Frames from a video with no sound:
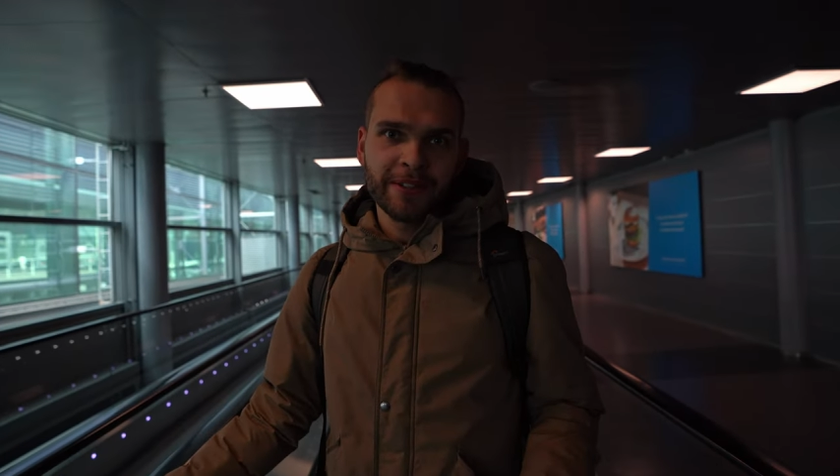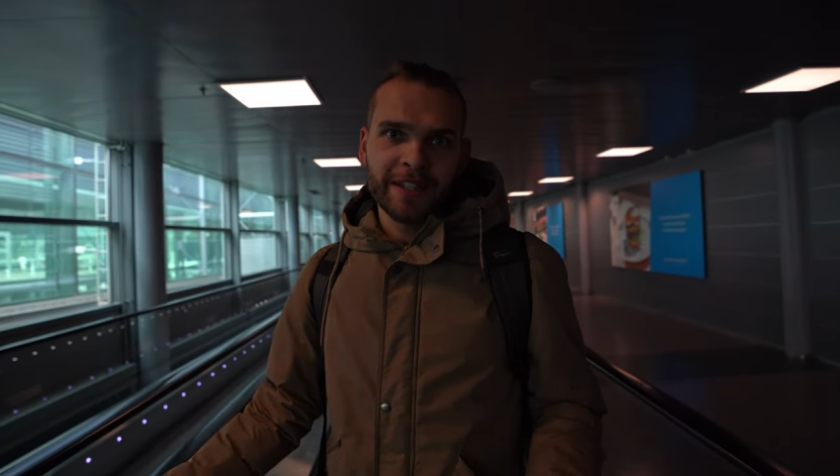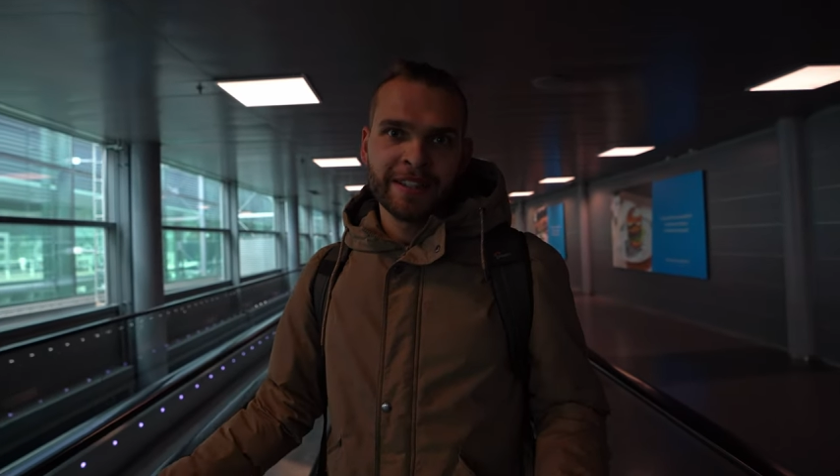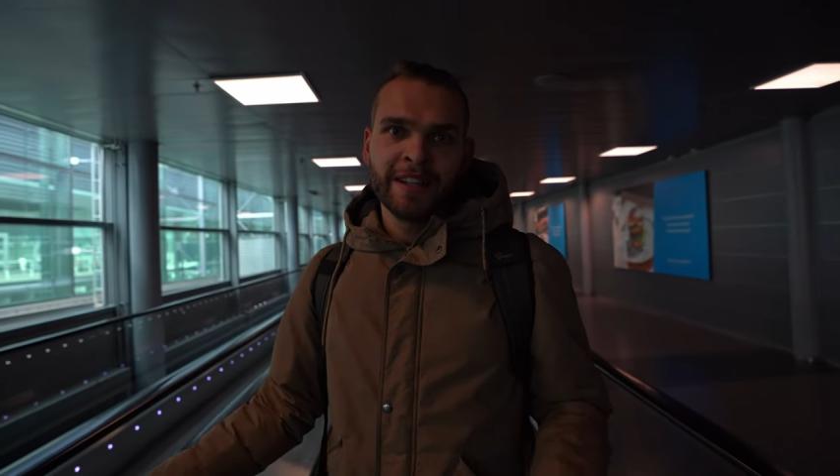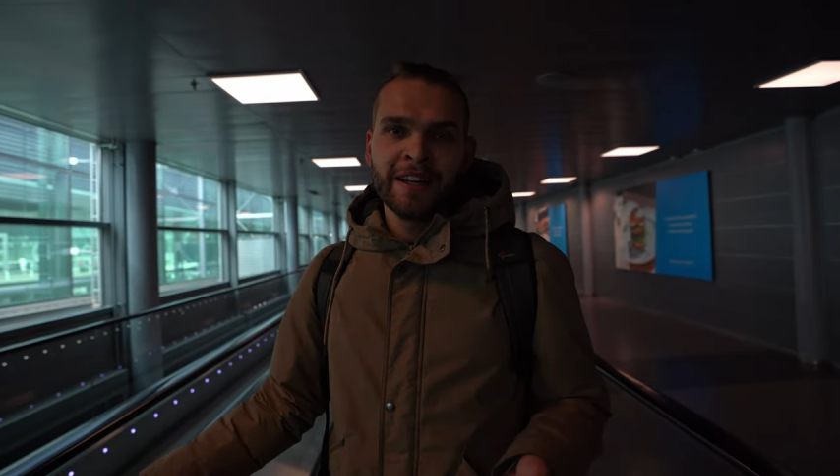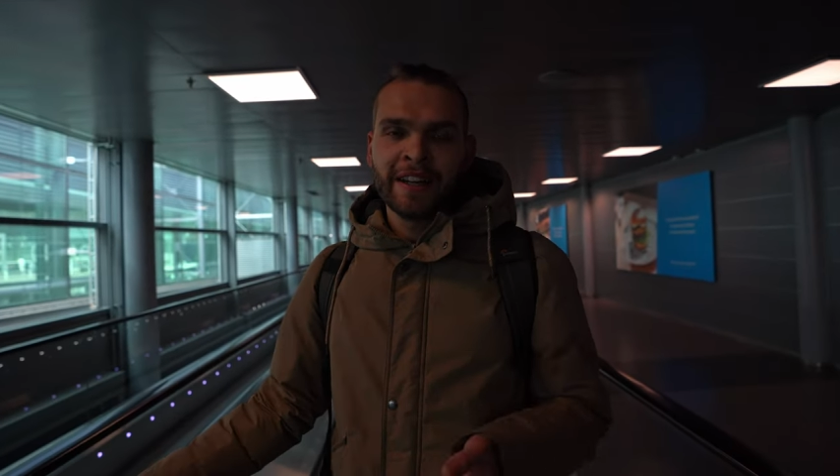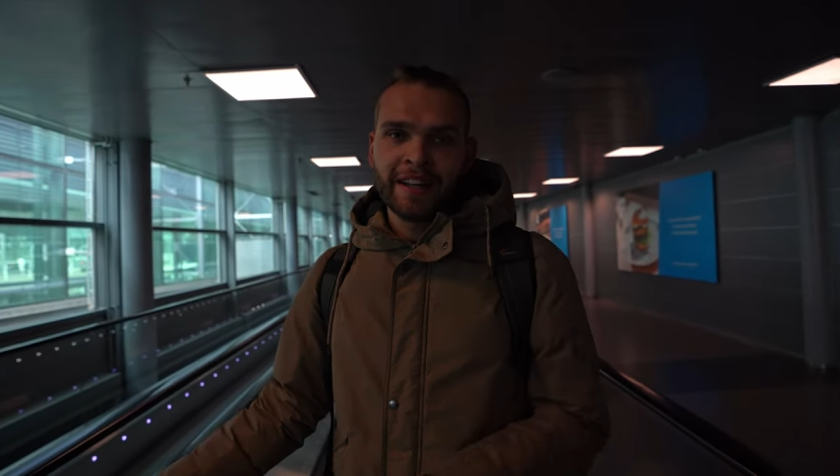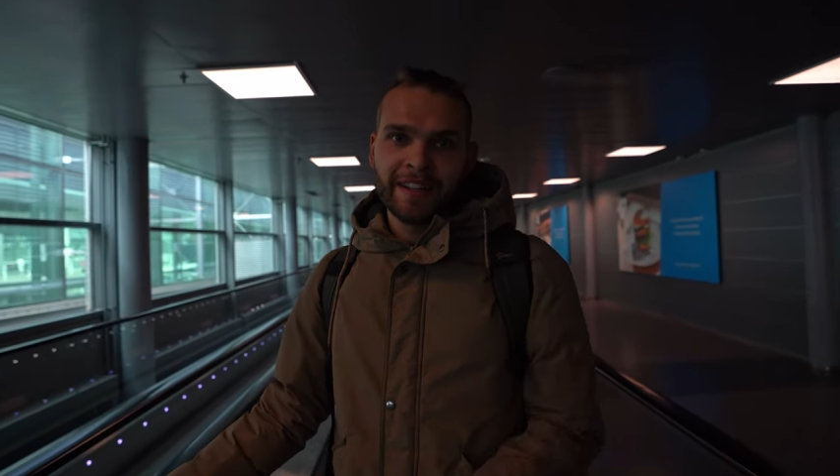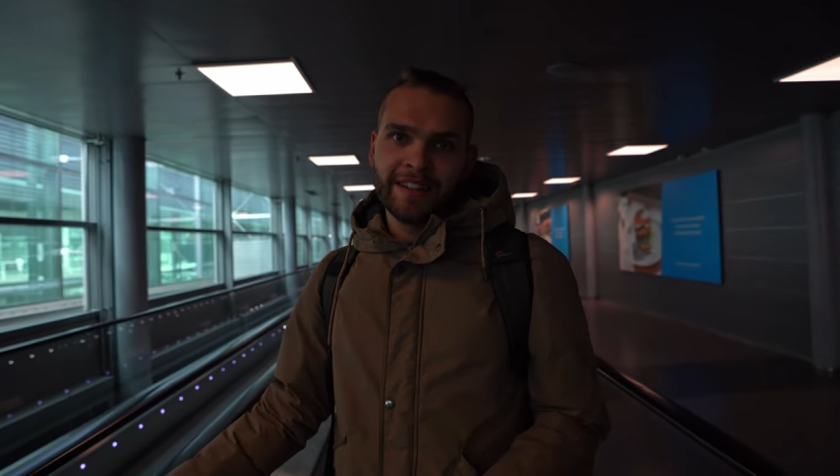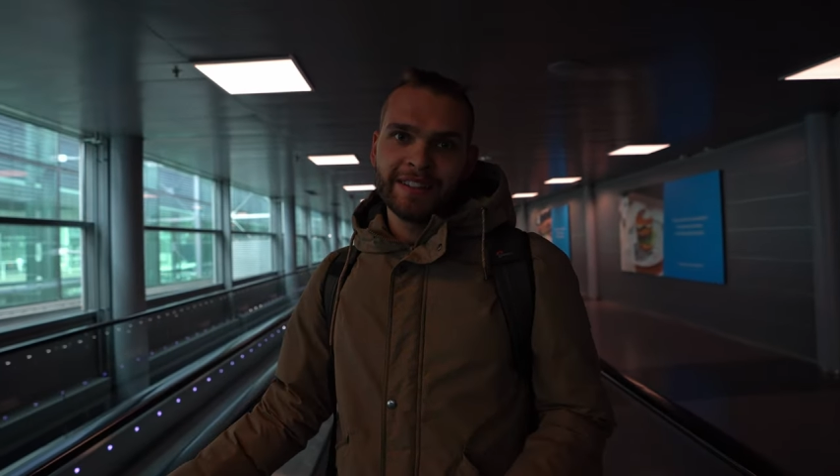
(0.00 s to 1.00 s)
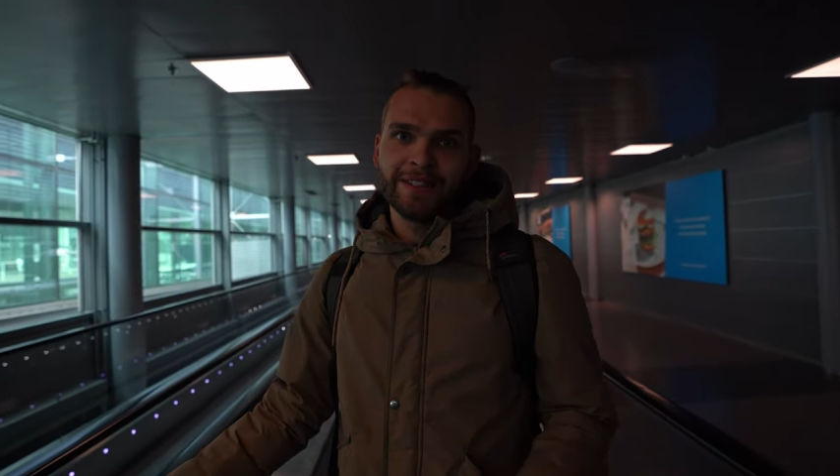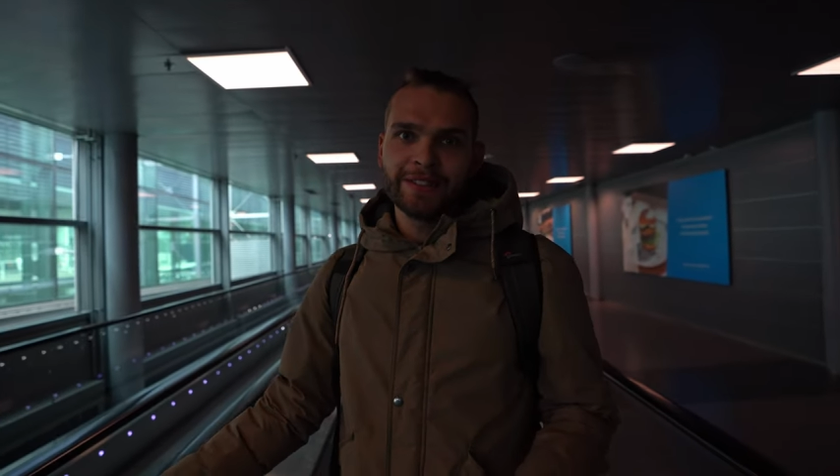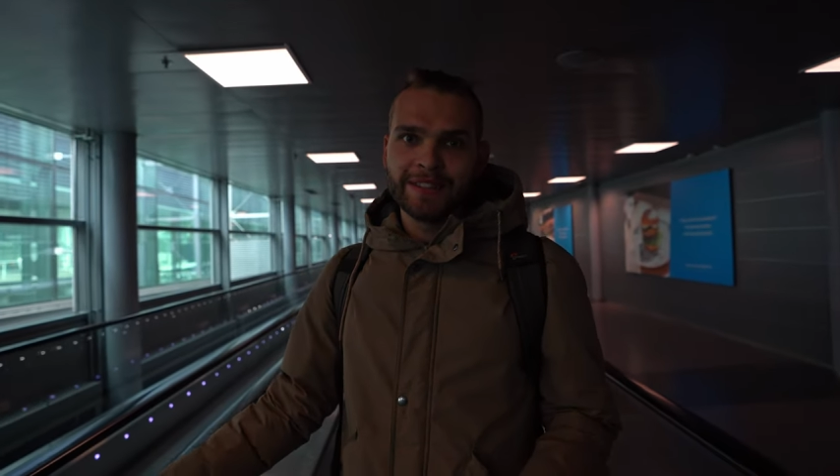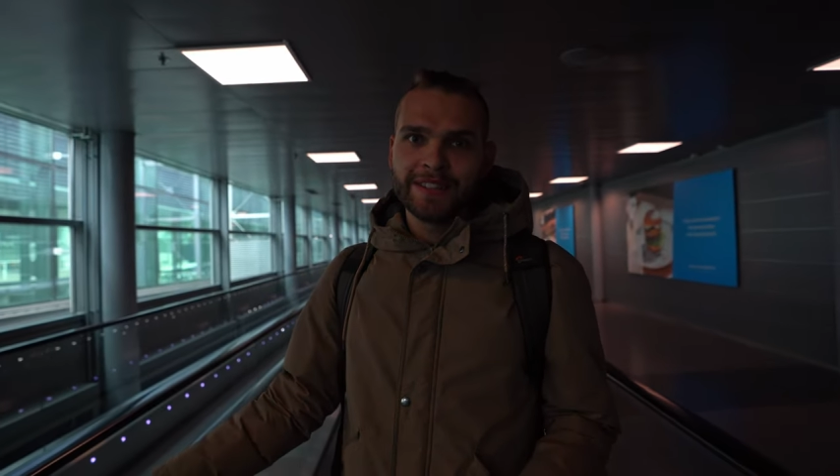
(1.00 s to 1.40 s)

can get to the